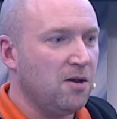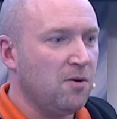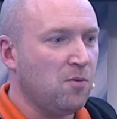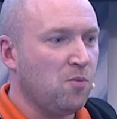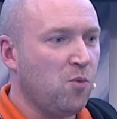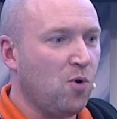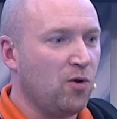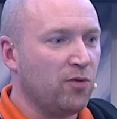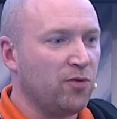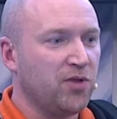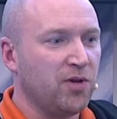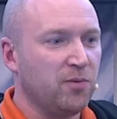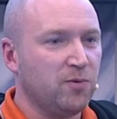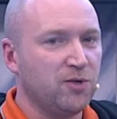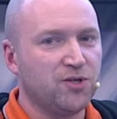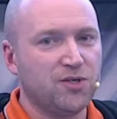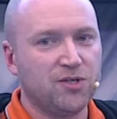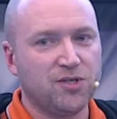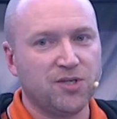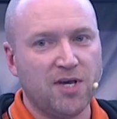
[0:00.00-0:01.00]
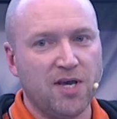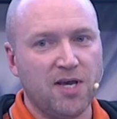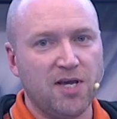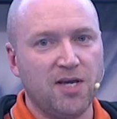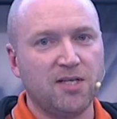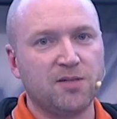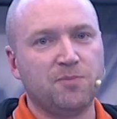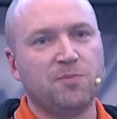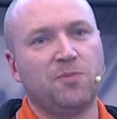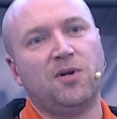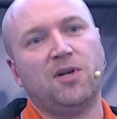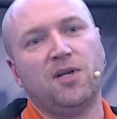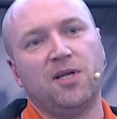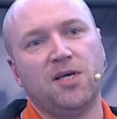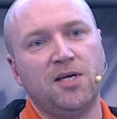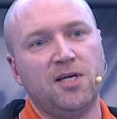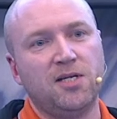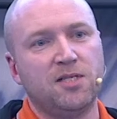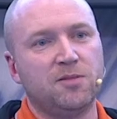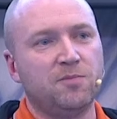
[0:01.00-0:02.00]
one thing we should say is
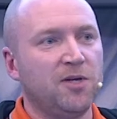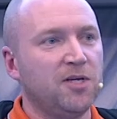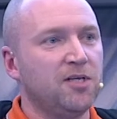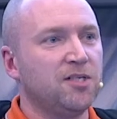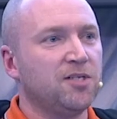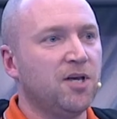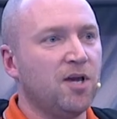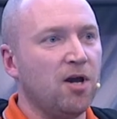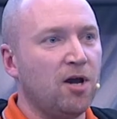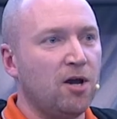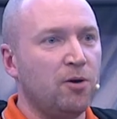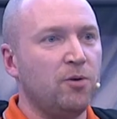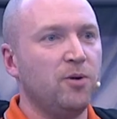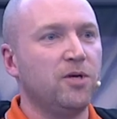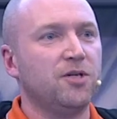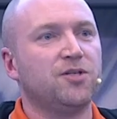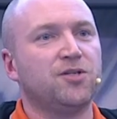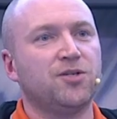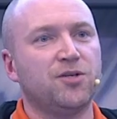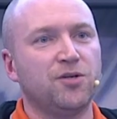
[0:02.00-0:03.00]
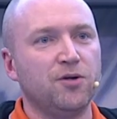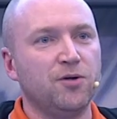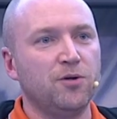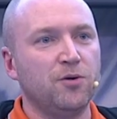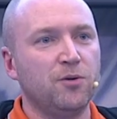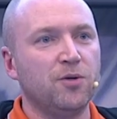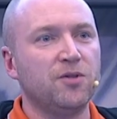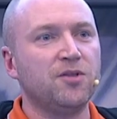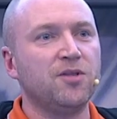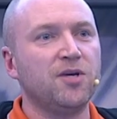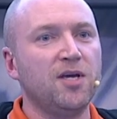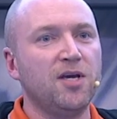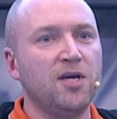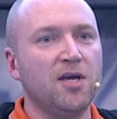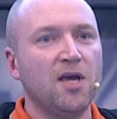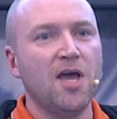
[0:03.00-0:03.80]
please go to the